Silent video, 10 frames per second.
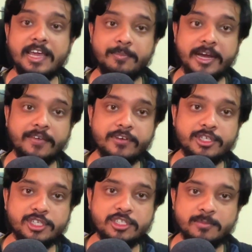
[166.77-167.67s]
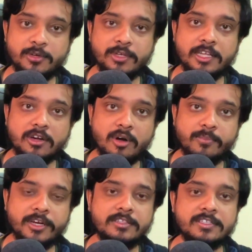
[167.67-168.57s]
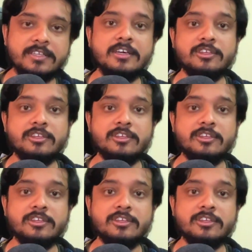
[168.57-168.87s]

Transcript: API definitions between the components,